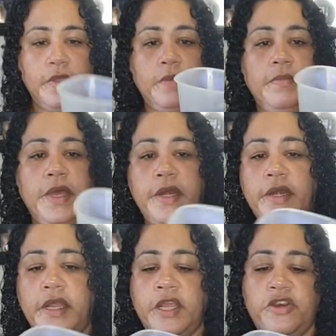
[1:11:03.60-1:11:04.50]
about an
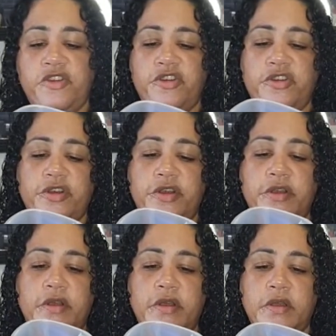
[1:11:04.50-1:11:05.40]
inch
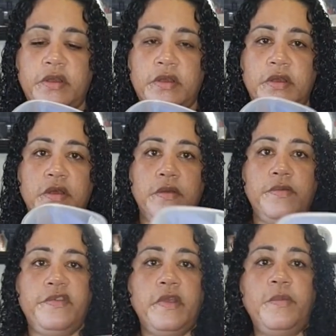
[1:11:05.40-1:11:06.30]
of
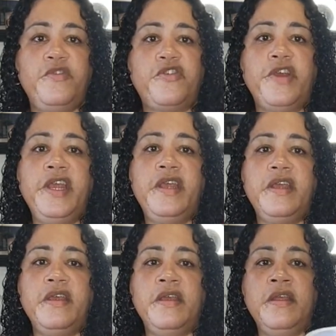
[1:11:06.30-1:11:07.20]
substrate
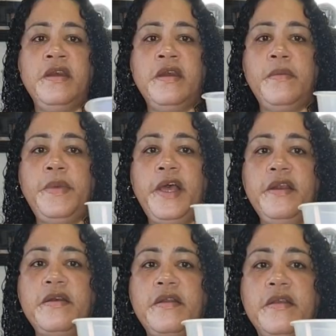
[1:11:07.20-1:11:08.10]
in the
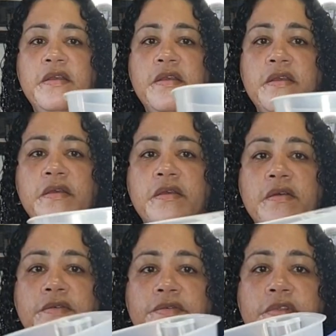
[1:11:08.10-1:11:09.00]
pot.
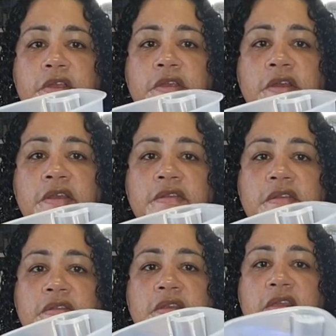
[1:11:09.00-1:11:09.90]
Hopefully you guys
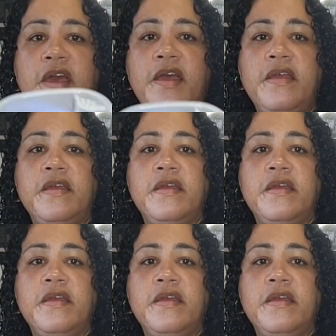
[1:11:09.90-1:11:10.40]
can see that.